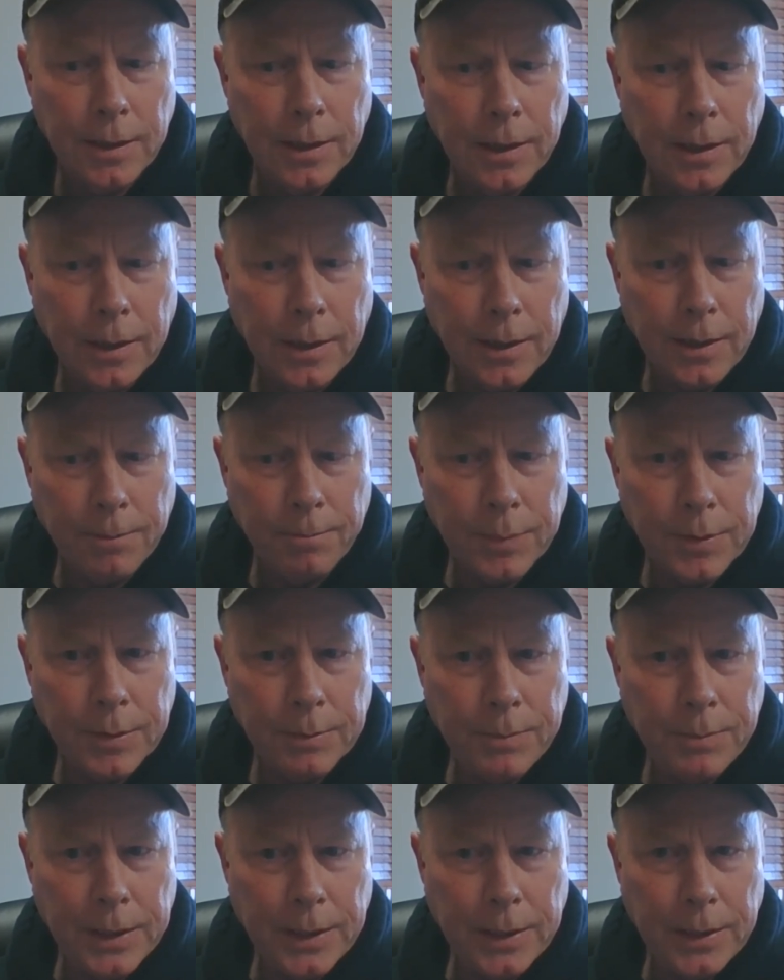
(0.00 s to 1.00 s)

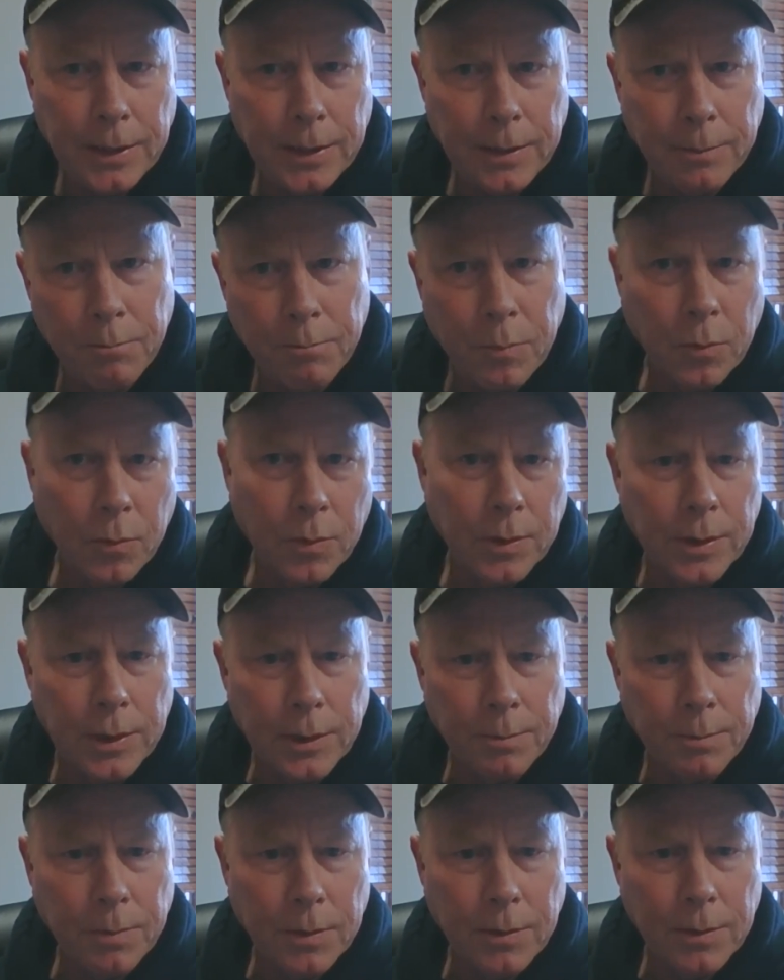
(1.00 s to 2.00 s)
But being a
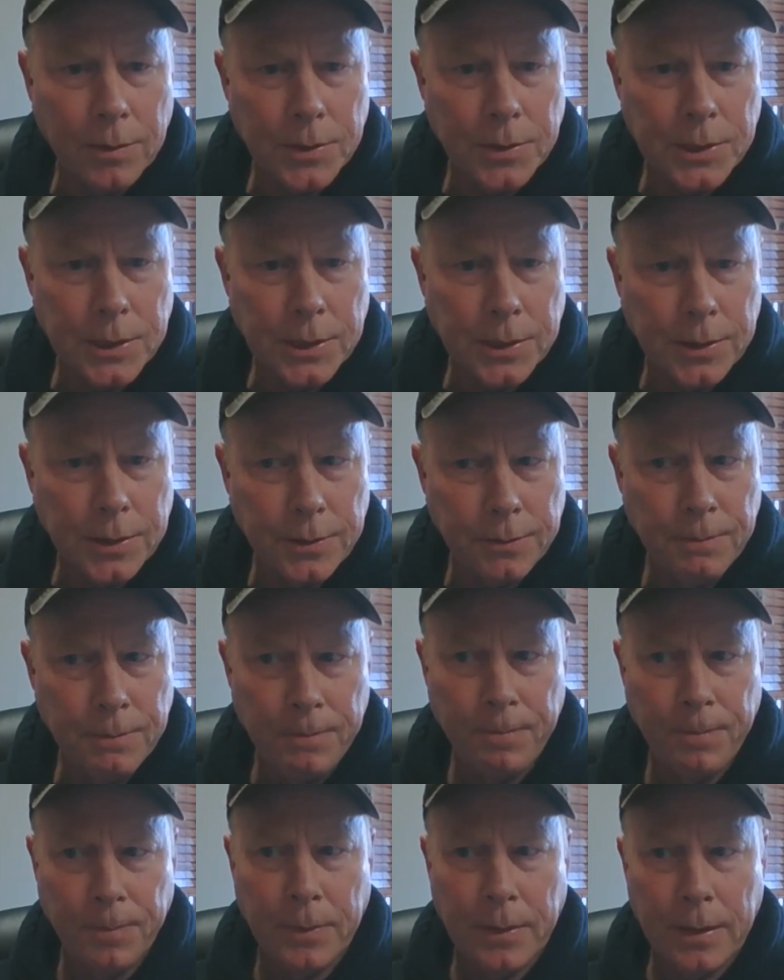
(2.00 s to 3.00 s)
border person,
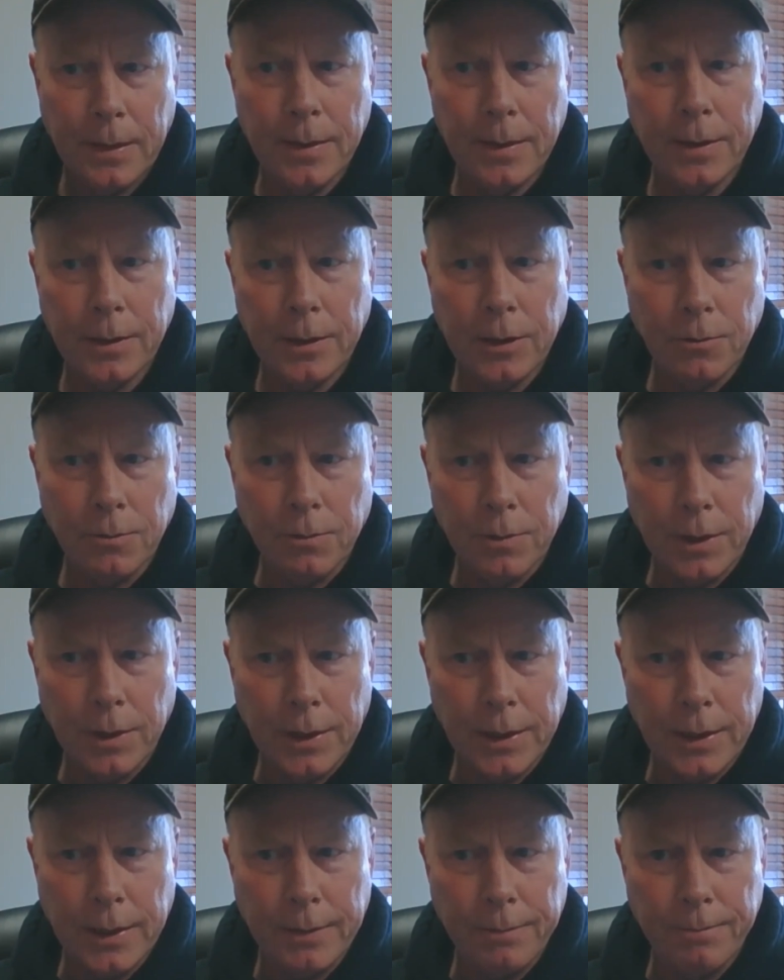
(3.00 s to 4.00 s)
you
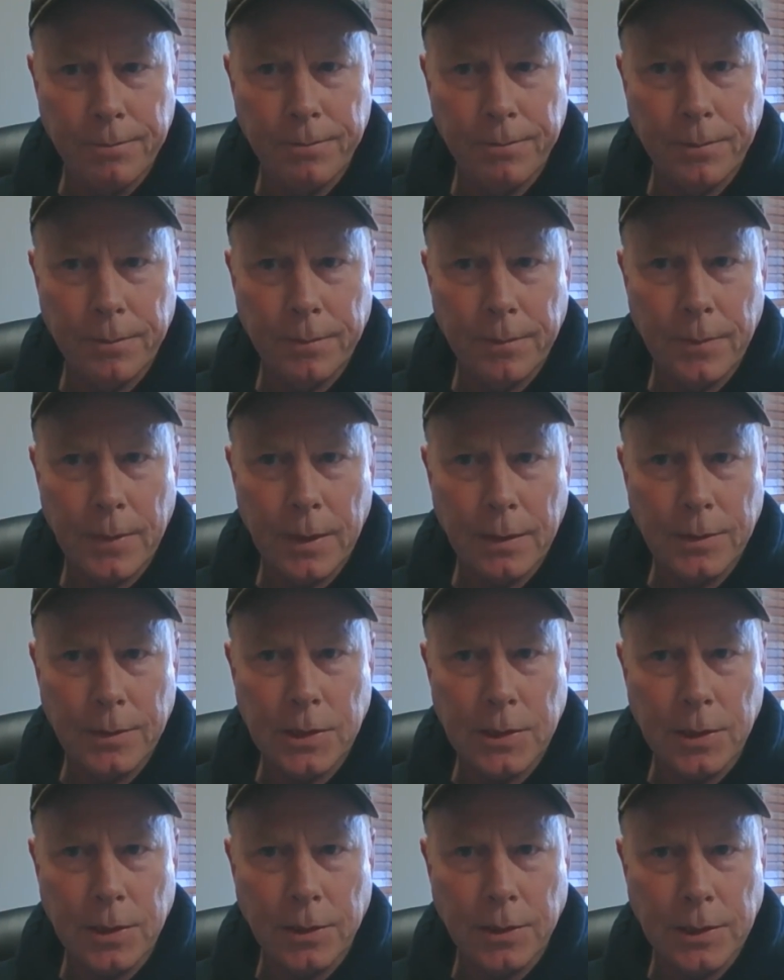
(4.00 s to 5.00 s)
really
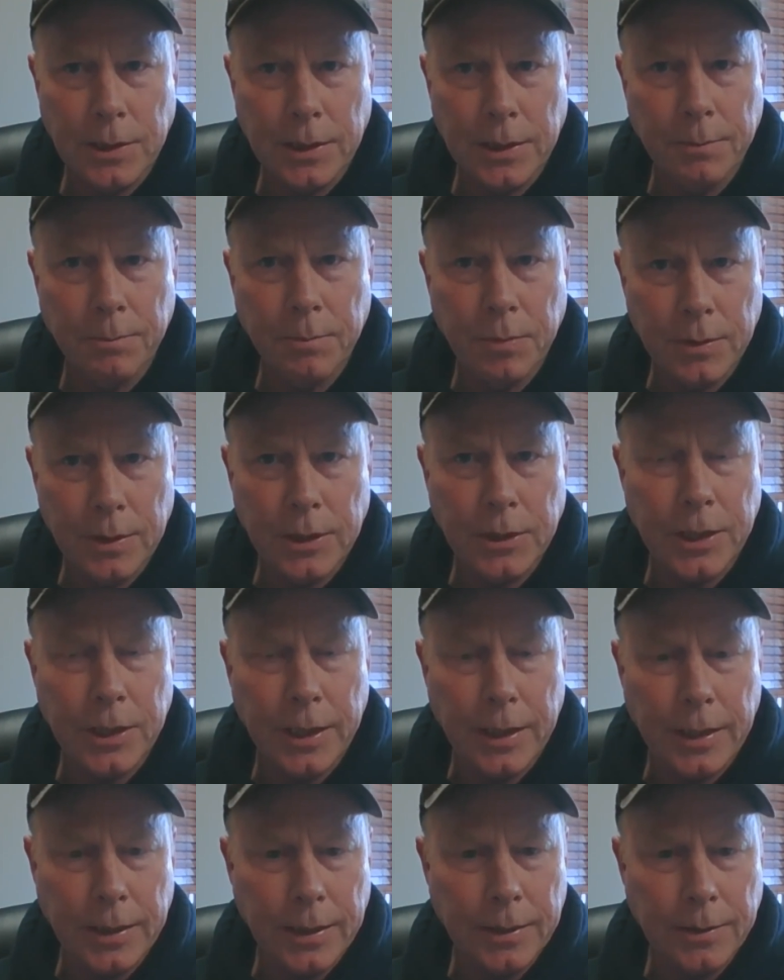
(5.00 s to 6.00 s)
start to
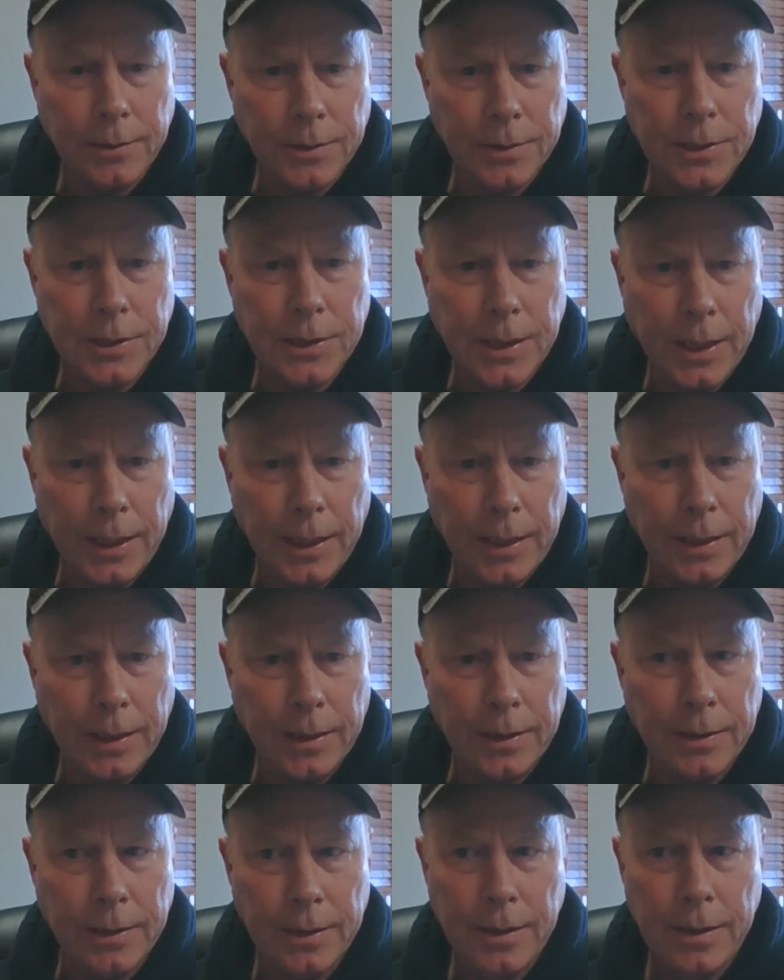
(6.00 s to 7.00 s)
appreciate and
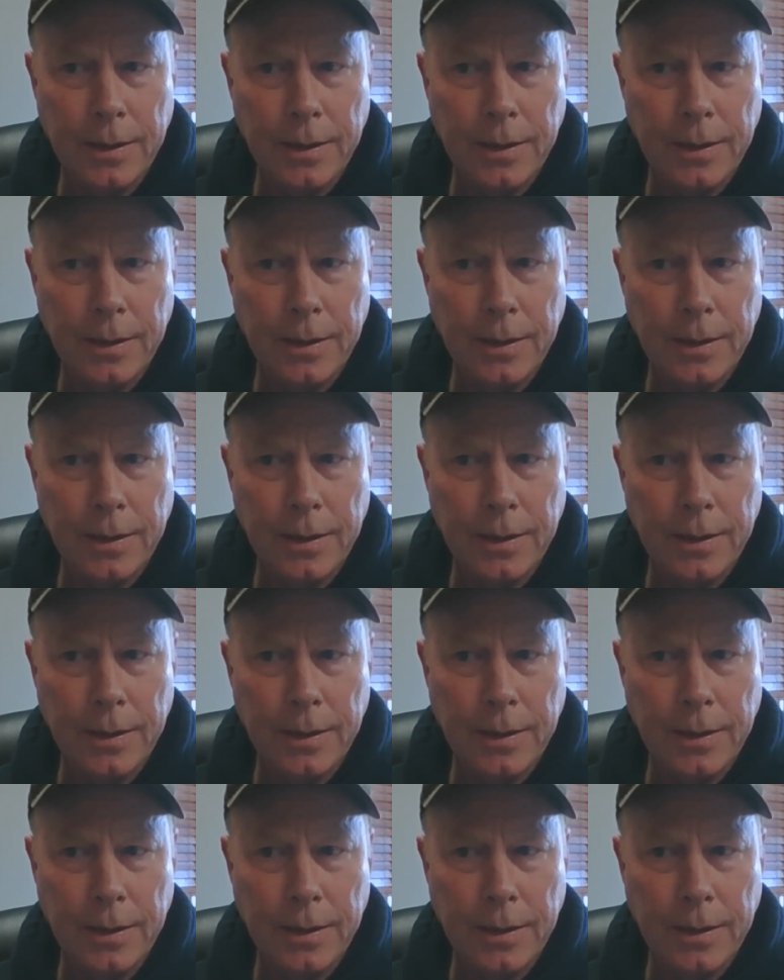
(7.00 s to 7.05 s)
understand